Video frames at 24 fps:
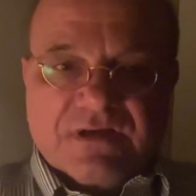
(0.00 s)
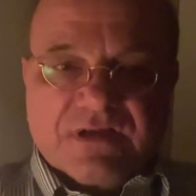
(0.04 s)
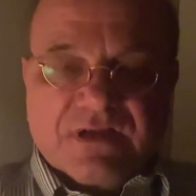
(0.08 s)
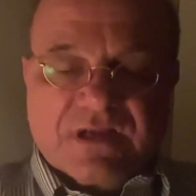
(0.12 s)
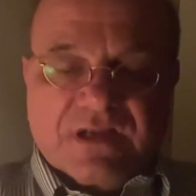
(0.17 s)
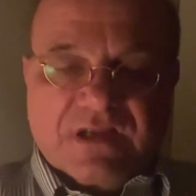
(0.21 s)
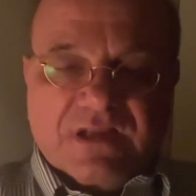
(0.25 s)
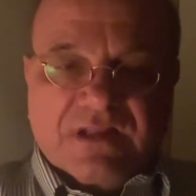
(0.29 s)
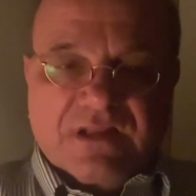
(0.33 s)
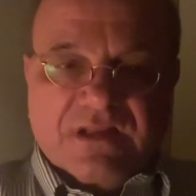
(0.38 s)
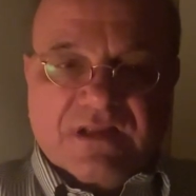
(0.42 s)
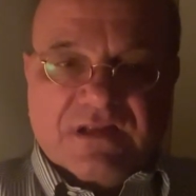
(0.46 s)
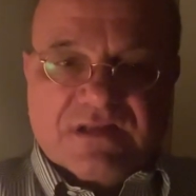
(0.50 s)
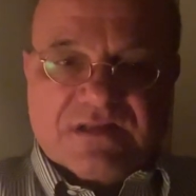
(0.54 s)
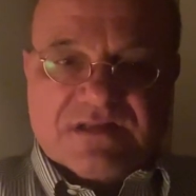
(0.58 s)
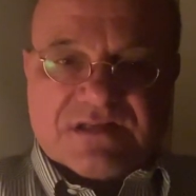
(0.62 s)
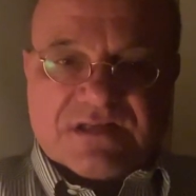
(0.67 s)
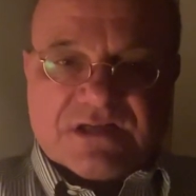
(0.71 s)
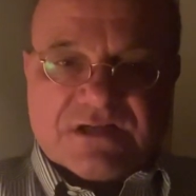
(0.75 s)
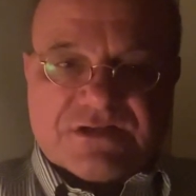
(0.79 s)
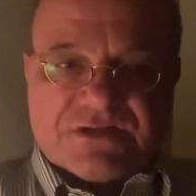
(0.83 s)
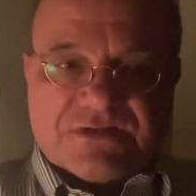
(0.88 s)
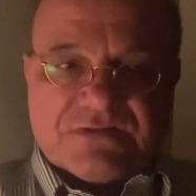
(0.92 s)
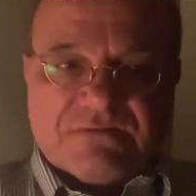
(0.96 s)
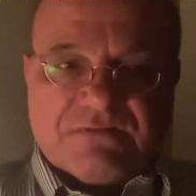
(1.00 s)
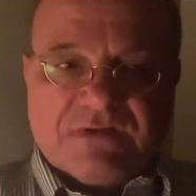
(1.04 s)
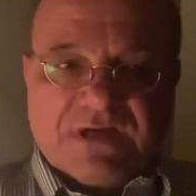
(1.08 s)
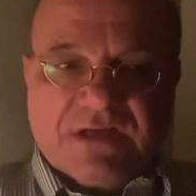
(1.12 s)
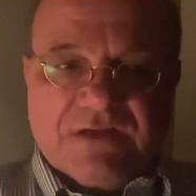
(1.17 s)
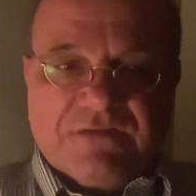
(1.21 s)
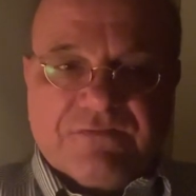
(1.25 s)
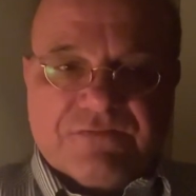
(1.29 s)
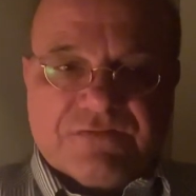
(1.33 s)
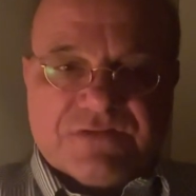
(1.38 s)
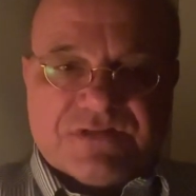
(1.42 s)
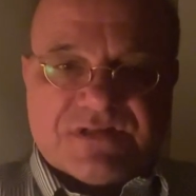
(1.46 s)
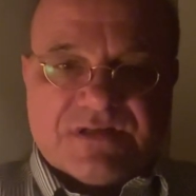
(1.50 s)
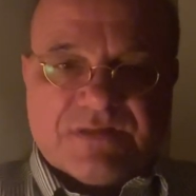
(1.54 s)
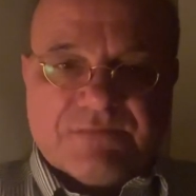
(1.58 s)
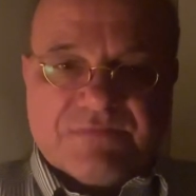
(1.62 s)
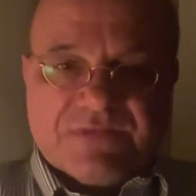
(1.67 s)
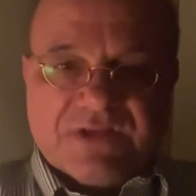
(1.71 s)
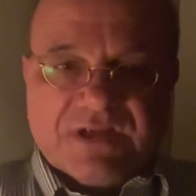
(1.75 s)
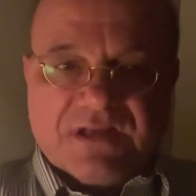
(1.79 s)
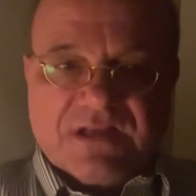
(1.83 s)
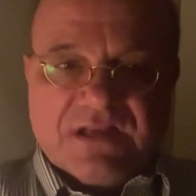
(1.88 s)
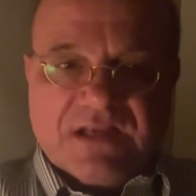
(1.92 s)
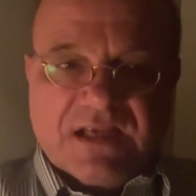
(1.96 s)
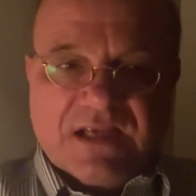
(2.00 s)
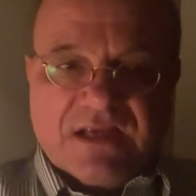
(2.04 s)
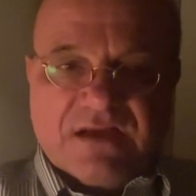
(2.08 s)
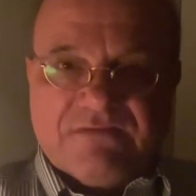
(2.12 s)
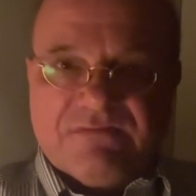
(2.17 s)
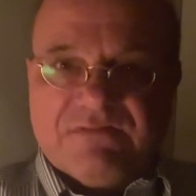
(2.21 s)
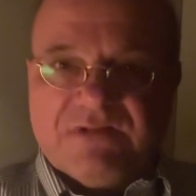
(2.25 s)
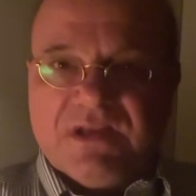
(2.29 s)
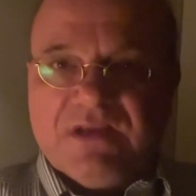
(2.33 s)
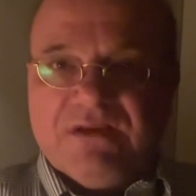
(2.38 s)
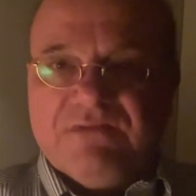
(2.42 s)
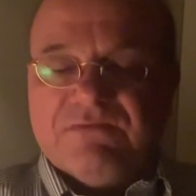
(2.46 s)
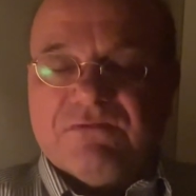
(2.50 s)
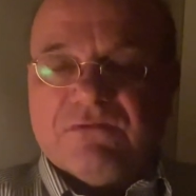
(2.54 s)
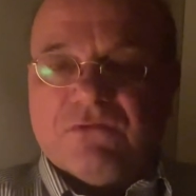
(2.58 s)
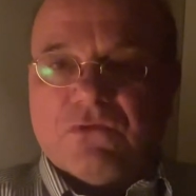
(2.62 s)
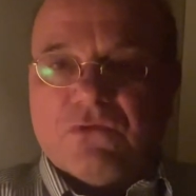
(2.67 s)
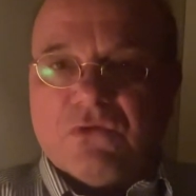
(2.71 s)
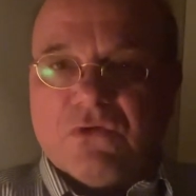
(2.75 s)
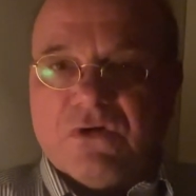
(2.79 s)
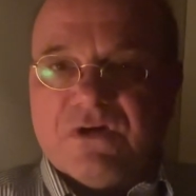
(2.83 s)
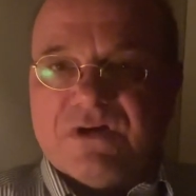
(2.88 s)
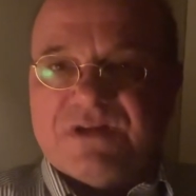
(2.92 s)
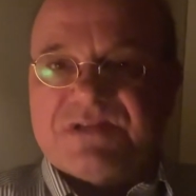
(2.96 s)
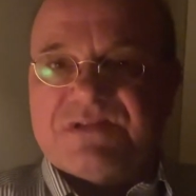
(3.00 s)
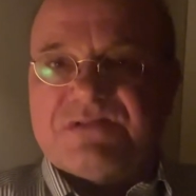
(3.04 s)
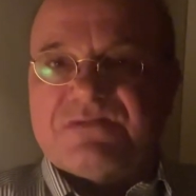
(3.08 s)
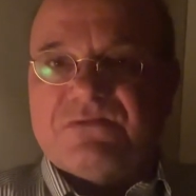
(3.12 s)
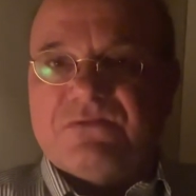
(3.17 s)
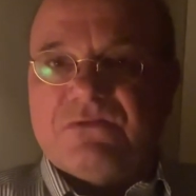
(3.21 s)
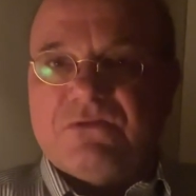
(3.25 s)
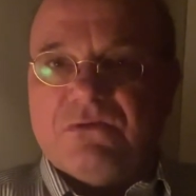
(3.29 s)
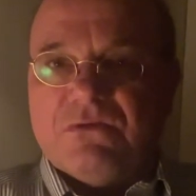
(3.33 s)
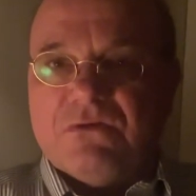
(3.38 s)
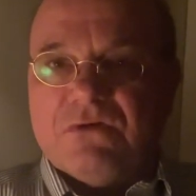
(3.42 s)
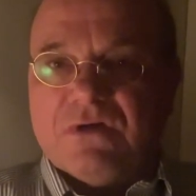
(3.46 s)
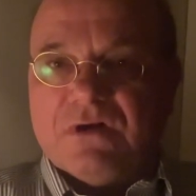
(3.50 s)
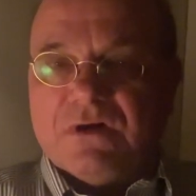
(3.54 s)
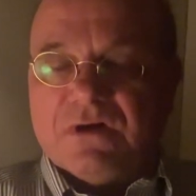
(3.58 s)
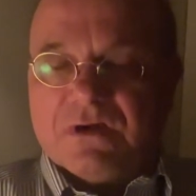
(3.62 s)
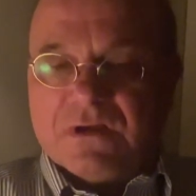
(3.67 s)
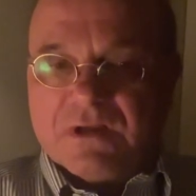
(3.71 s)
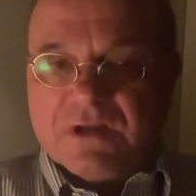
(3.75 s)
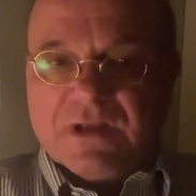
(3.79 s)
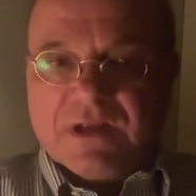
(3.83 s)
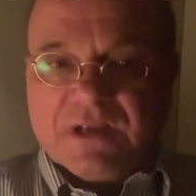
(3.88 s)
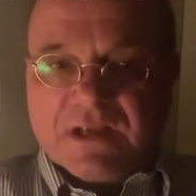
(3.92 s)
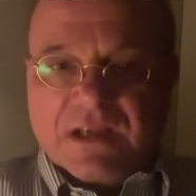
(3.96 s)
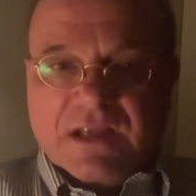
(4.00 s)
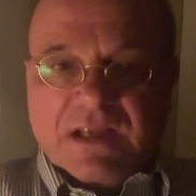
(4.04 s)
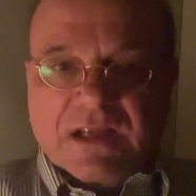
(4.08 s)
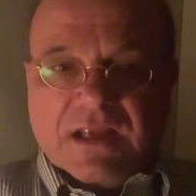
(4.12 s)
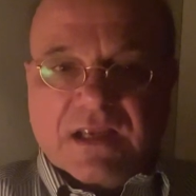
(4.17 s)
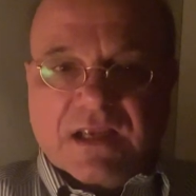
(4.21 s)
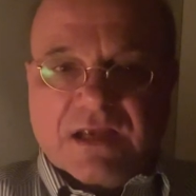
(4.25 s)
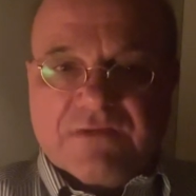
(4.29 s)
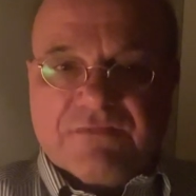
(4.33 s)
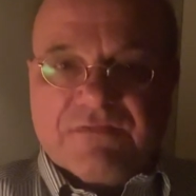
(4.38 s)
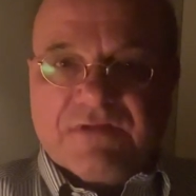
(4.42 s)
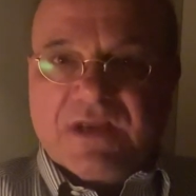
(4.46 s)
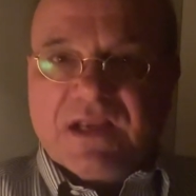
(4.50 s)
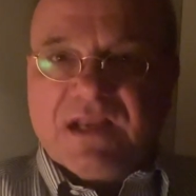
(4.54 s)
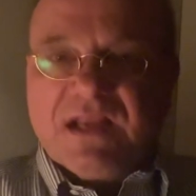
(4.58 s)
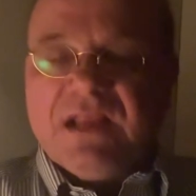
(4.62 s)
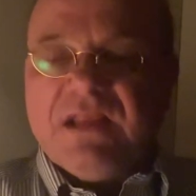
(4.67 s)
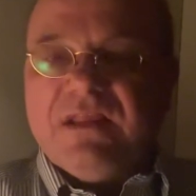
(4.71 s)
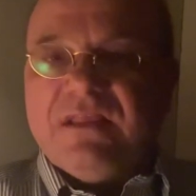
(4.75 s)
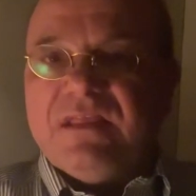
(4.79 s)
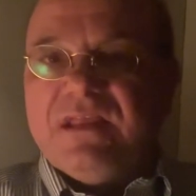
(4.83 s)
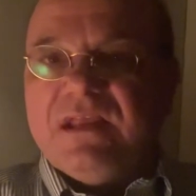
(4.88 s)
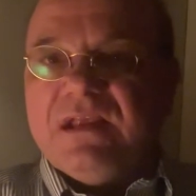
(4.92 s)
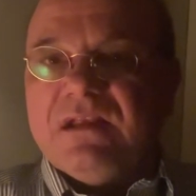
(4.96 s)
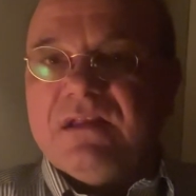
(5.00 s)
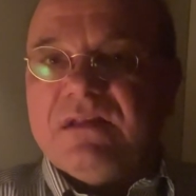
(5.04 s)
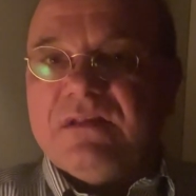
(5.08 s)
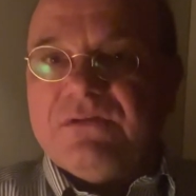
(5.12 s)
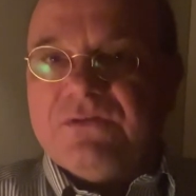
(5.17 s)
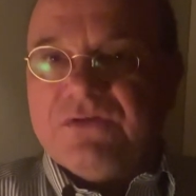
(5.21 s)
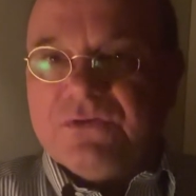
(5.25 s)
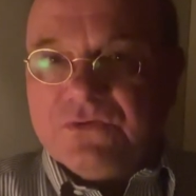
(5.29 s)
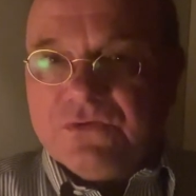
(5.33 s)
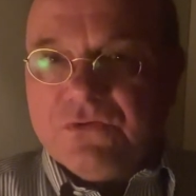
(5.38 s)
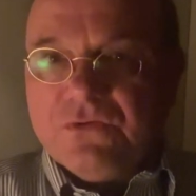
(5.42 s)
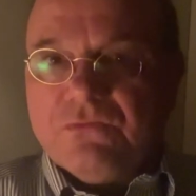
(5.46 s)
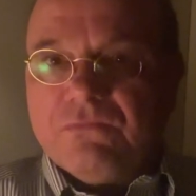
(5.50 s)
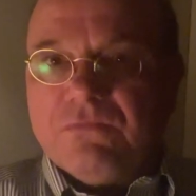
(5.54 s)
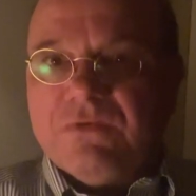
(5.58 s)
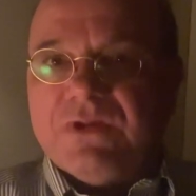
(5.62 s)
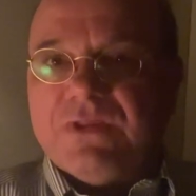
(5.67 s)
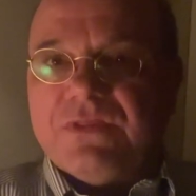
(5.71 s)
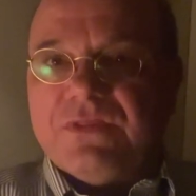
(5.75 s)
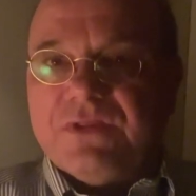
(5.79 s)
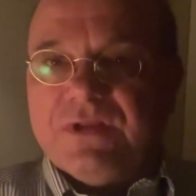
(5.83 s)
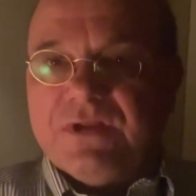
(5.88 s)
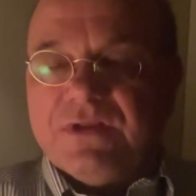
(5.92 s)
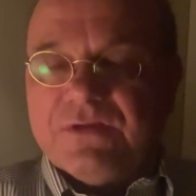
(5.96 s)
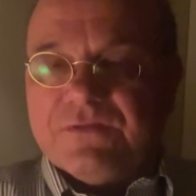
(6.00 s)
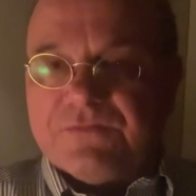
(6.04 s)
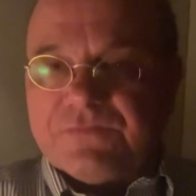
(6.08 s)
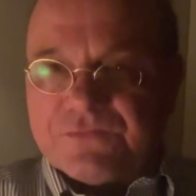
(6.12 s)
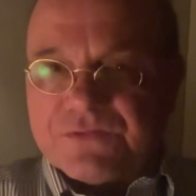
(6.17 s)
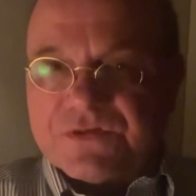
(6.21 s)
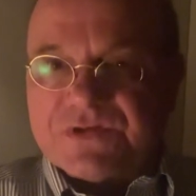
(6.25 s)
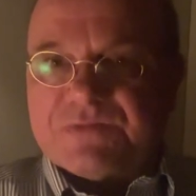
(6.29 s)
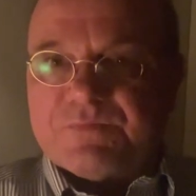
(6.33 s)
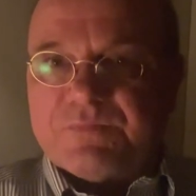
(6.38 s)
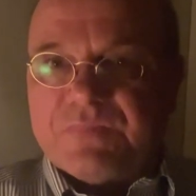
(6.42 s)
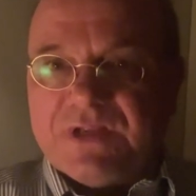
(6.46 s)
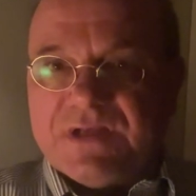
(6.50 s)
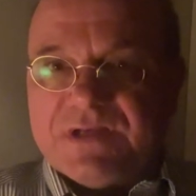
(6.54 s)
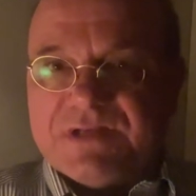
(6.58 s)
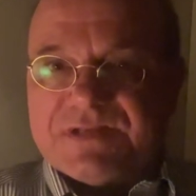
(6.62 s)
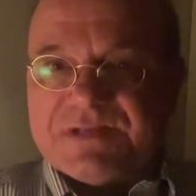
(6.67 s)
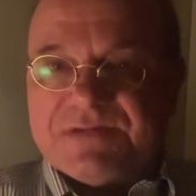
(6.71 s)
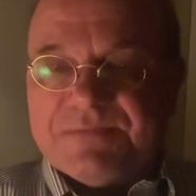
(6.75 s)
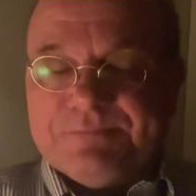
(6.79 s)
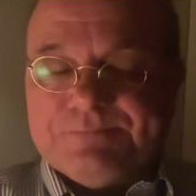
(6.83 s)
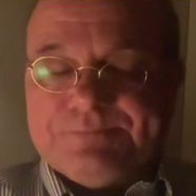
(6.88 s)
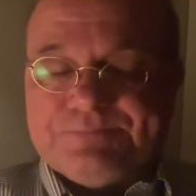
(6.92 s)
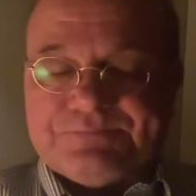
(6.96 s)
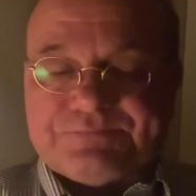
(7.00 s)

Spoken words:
in such a way for something they haven't even caused or have anything to do with in the first place.